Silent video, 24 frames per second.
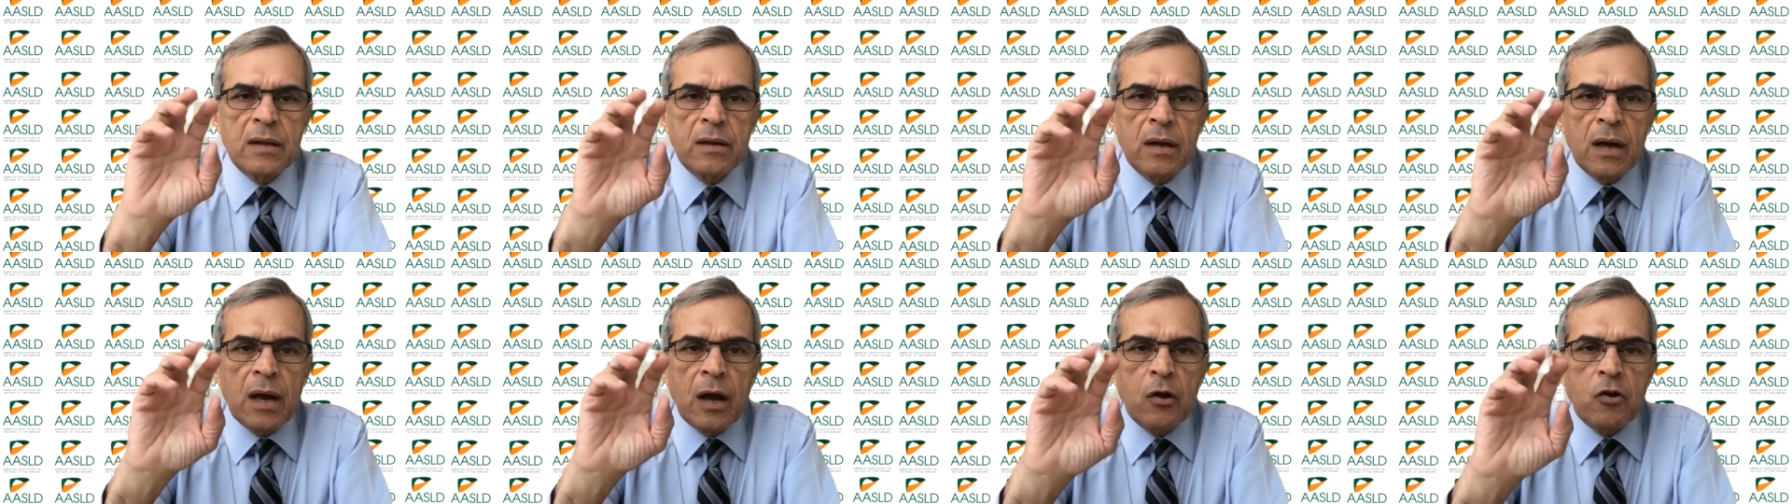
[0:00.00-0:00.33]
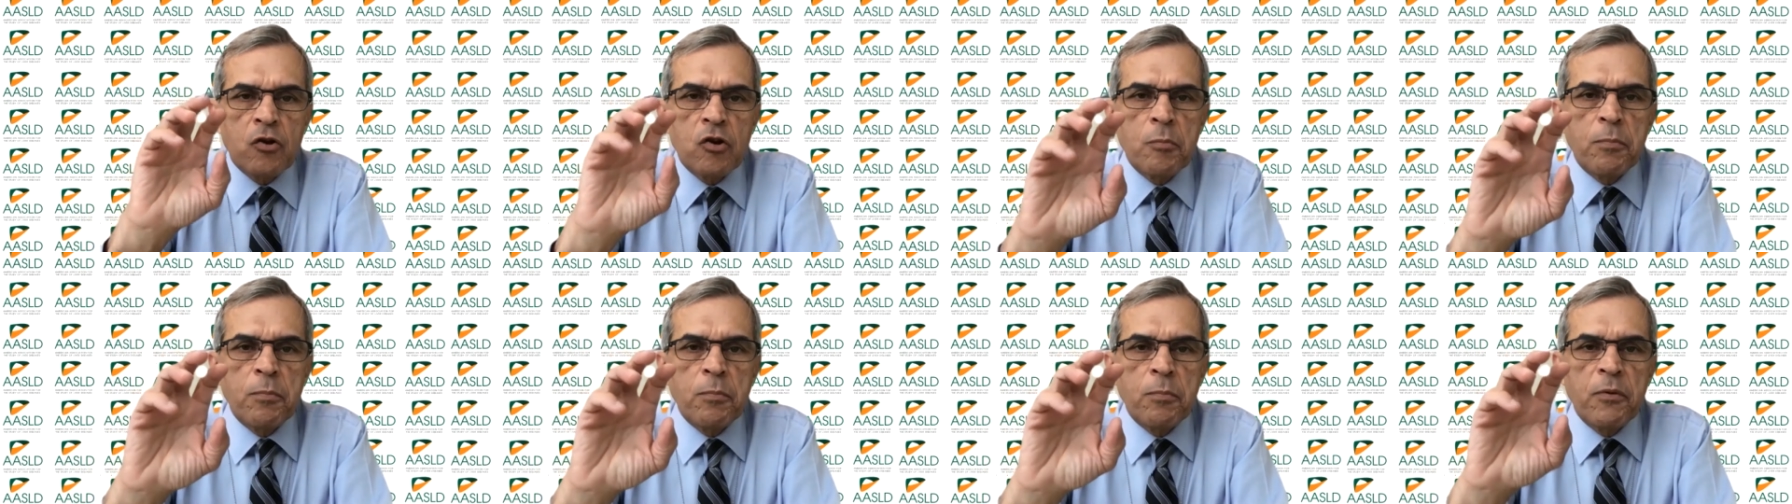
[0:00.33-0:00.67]
A
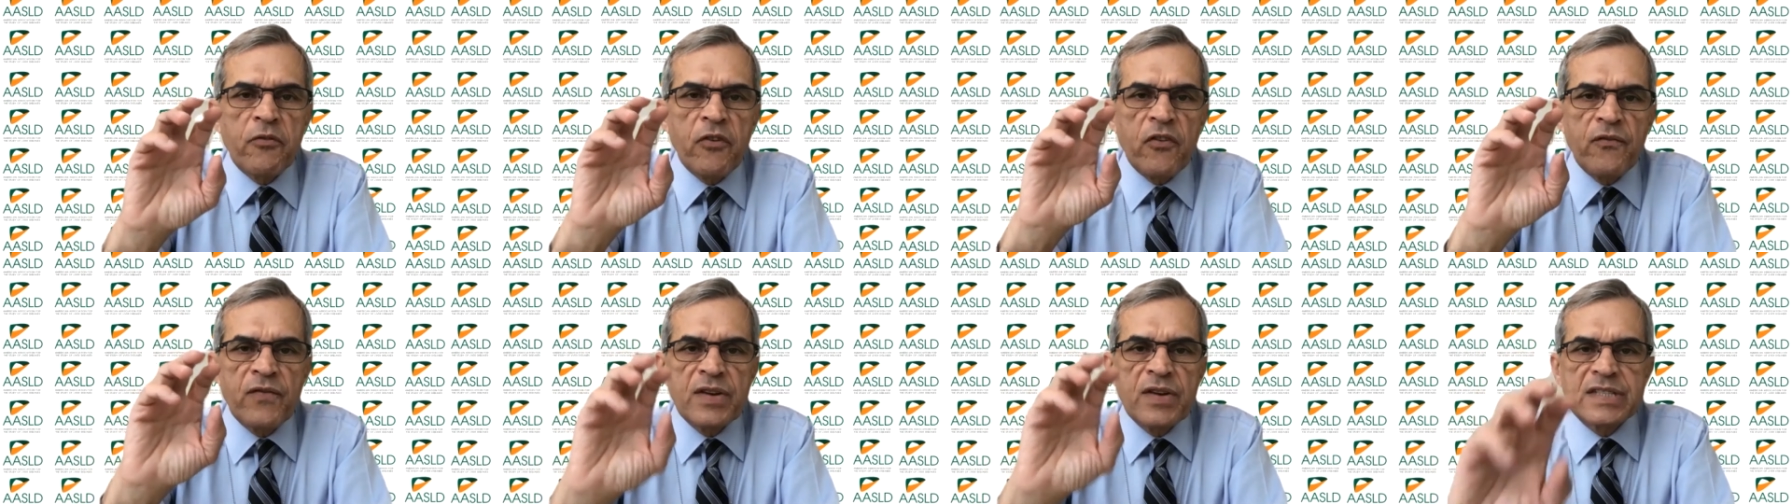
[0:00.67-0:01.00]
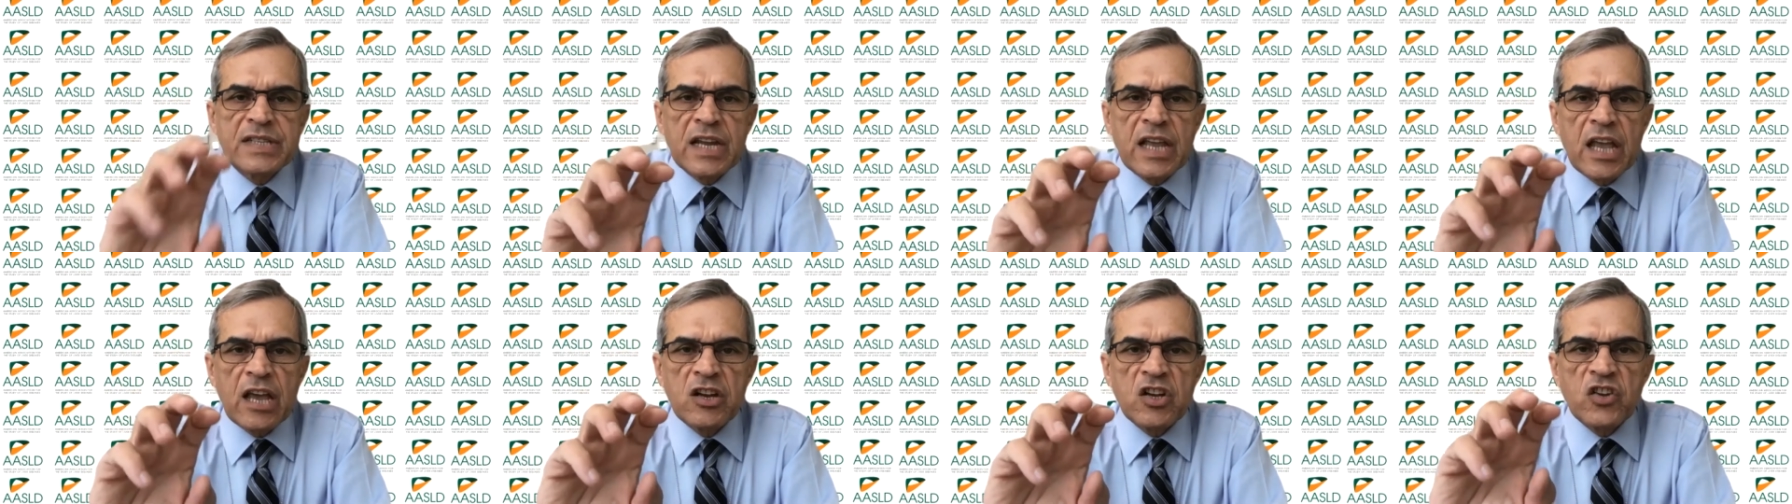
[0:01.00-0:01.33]
group of
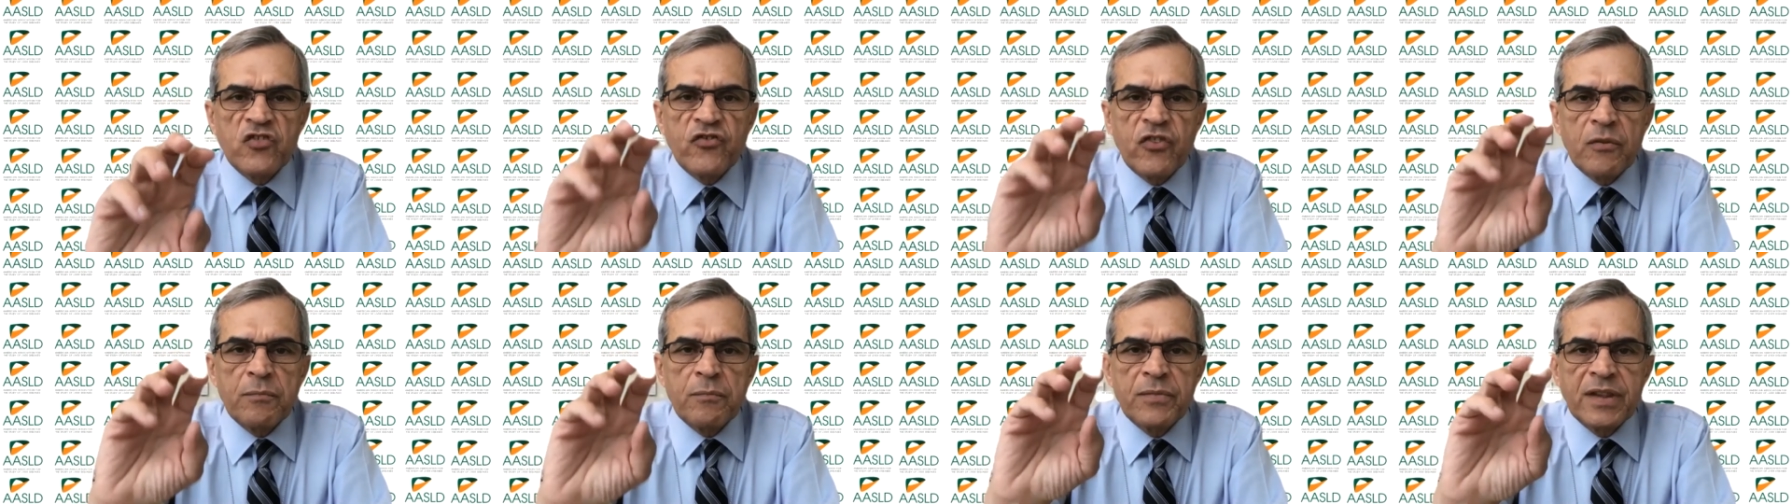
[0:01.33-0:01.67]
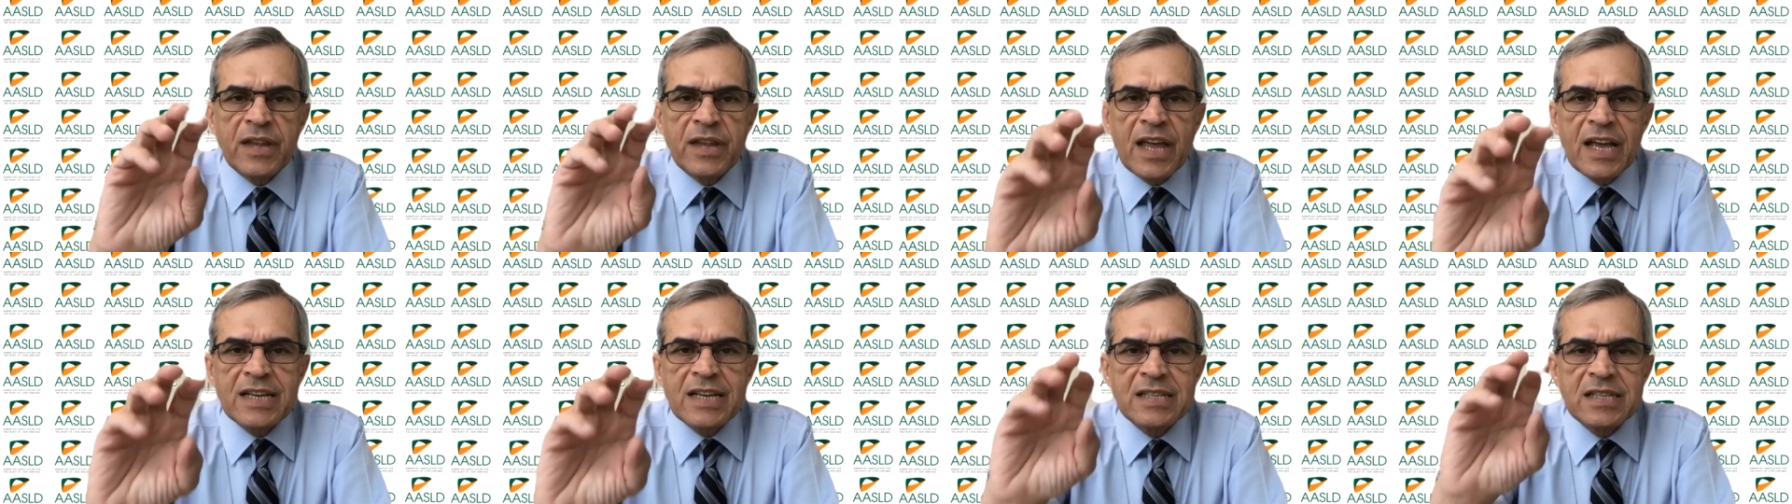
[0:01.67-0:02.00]
investigators from
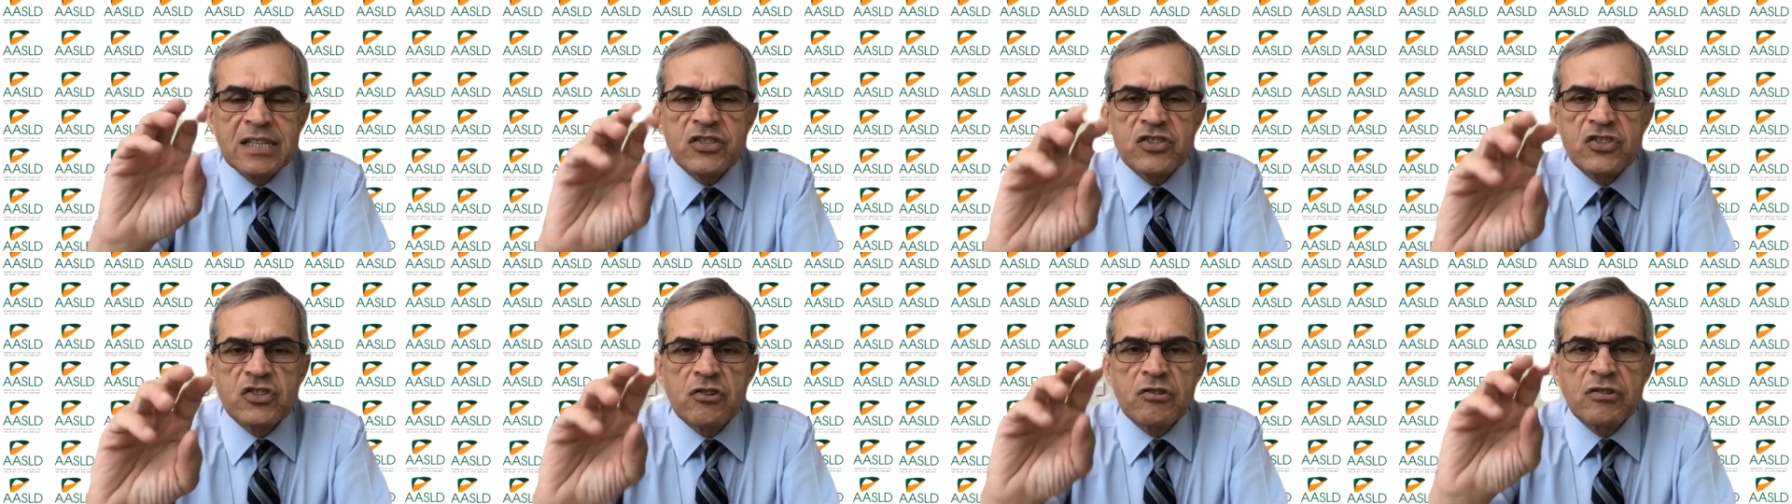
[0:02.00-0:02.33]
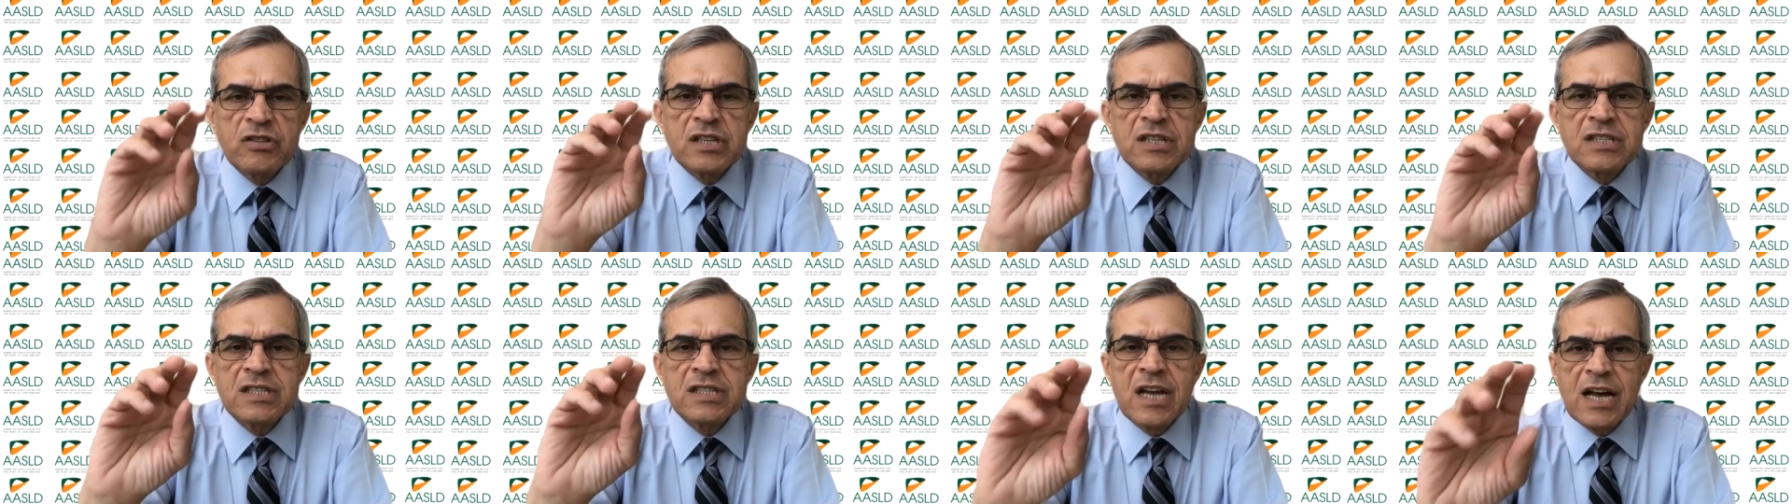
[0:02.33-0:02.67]
Texas
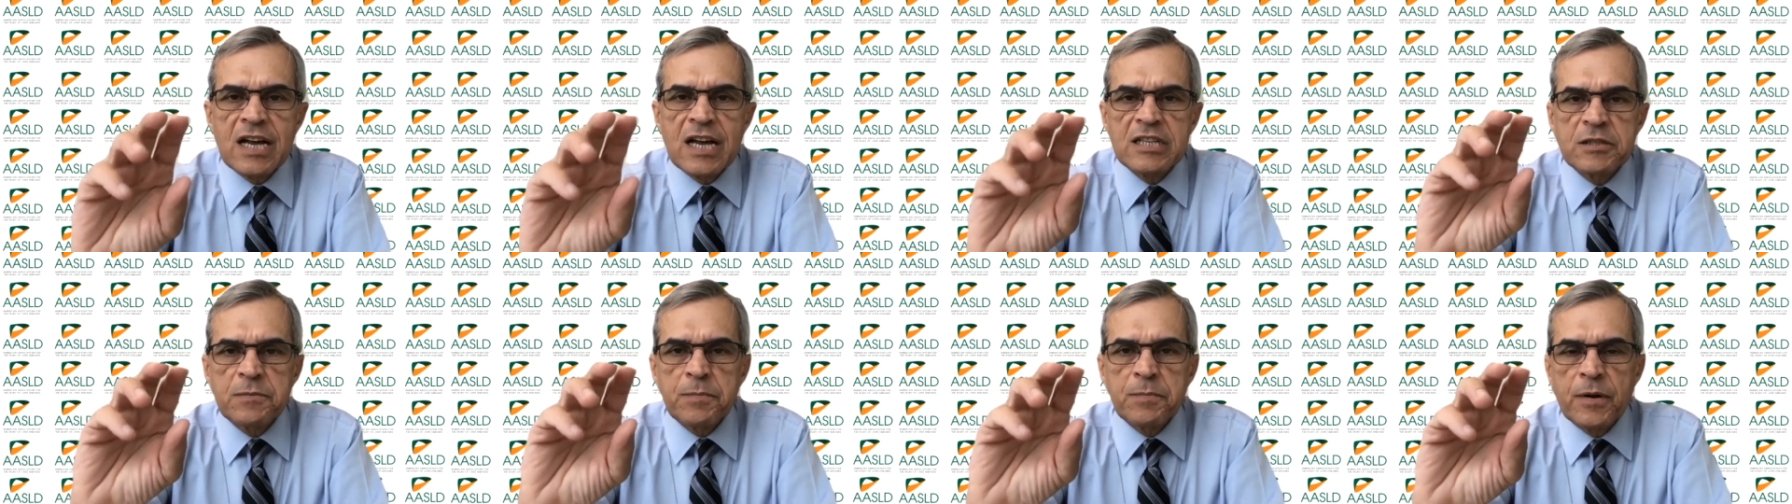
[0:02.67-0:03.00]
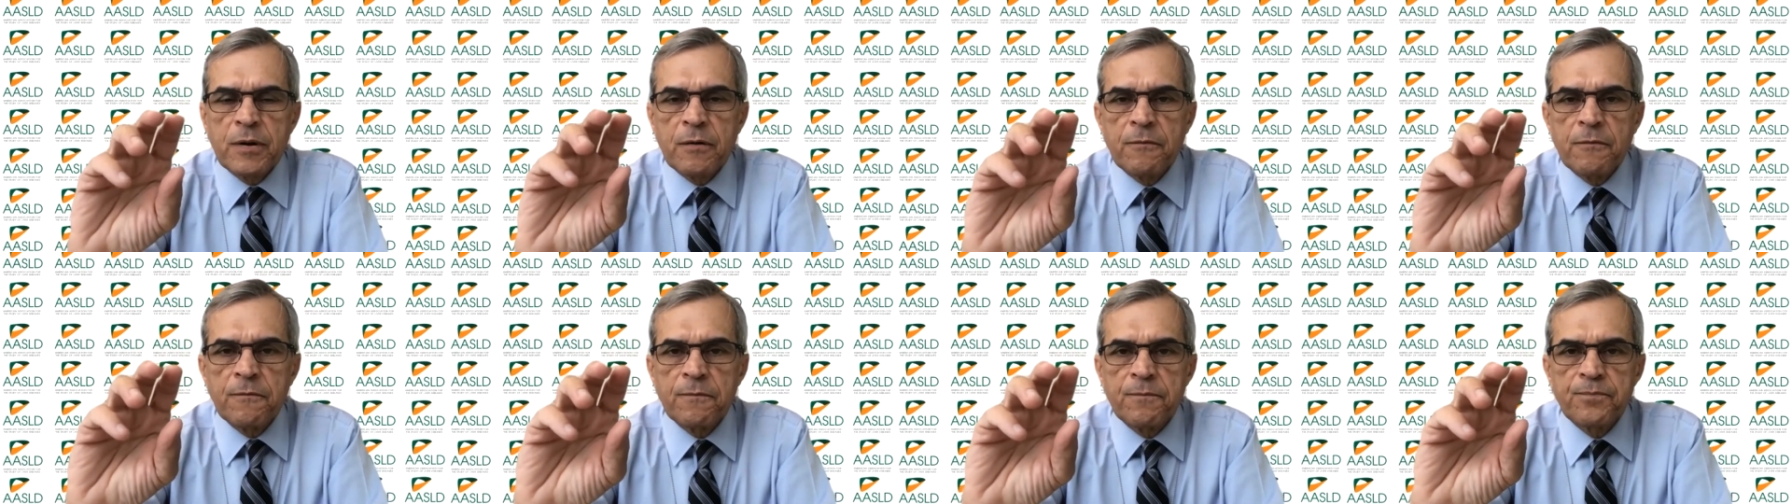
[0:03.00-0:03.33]
Children's Hospital